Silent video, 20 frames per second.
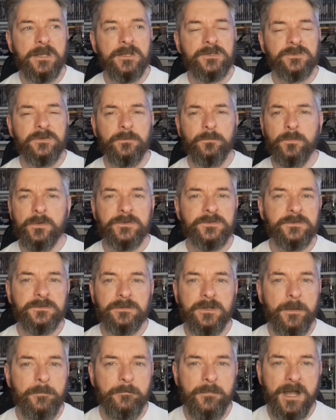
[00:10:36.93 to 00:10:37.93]
So it
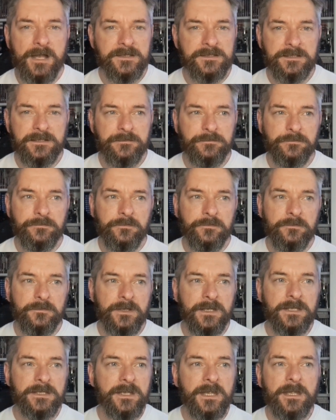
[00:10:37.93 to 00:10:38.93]
wasn't a massive,
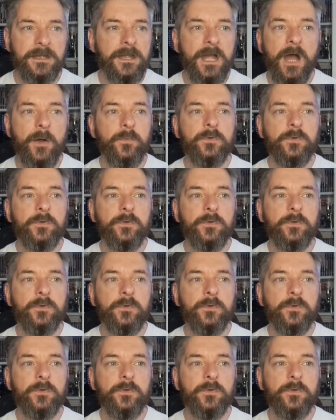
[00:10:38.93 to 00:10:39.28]
I